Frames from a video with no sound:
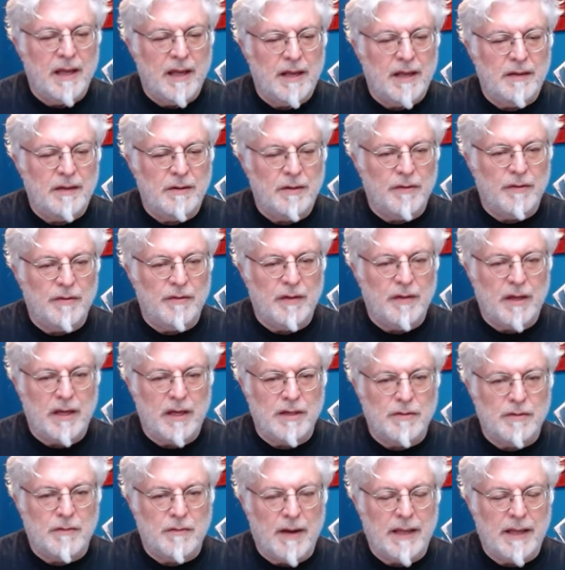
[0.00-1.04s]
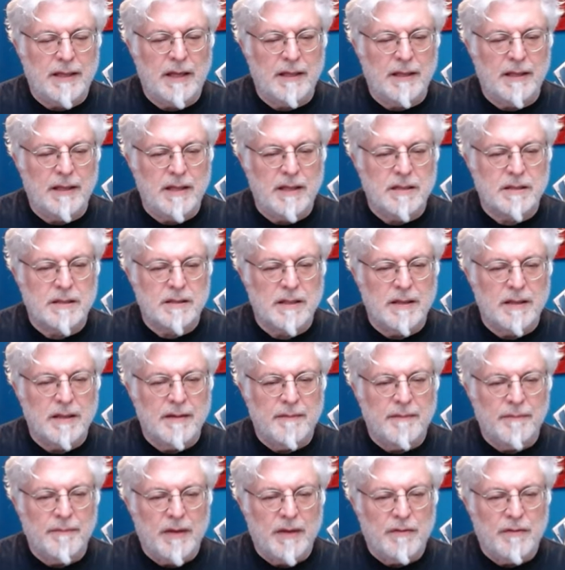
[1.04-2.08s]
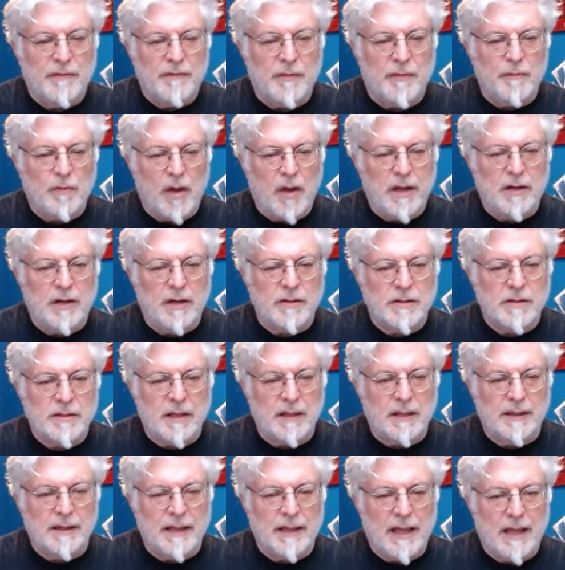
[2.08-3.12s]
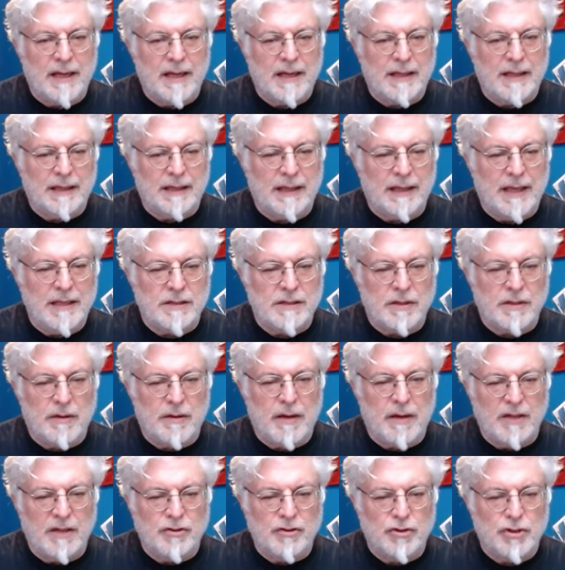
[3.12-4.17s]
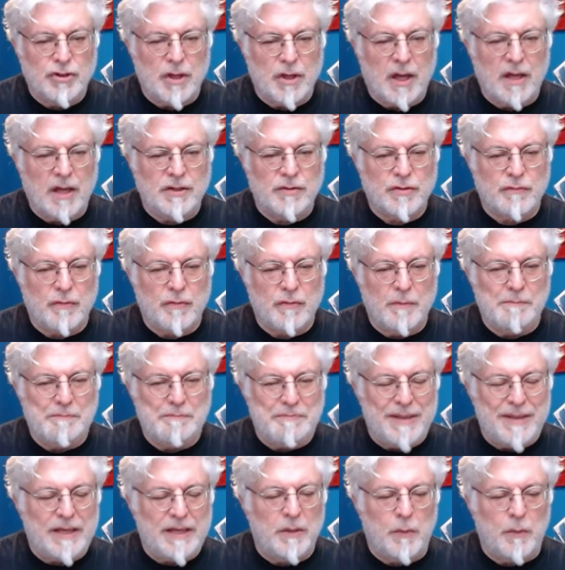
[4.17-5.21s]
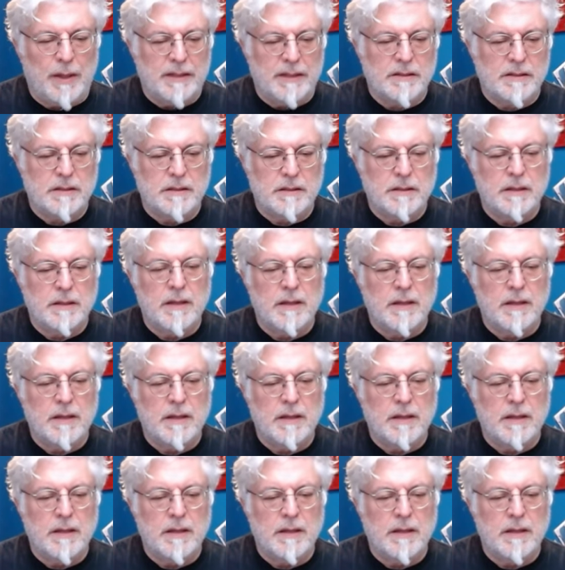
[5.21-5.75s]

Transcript: I don't know, are they directing this? From writers Ilana Glazer and Josh Rabinowitz.